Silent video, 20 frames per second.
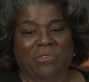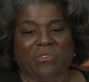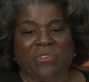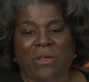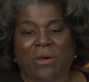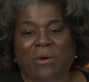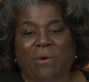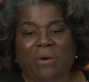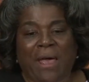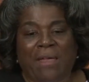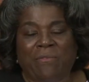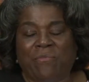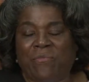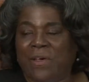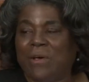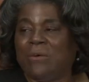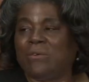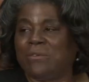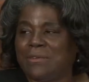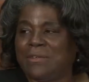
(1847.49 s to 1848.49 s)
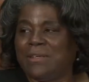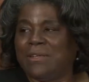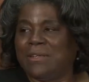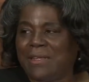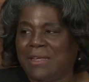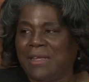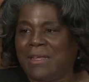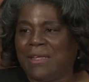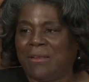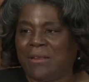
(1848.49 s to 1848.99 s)
so I felt
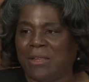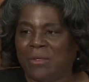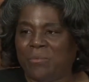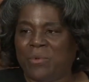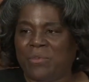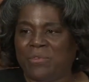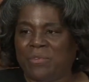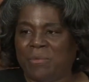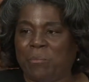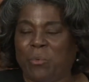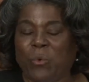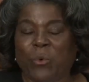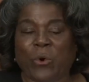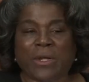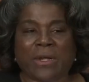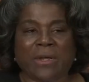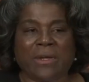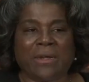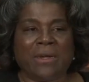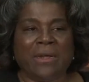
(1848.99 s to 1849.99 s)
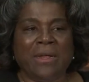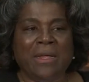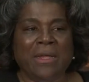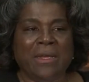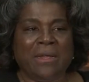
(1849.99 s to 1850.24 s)
it, it, was important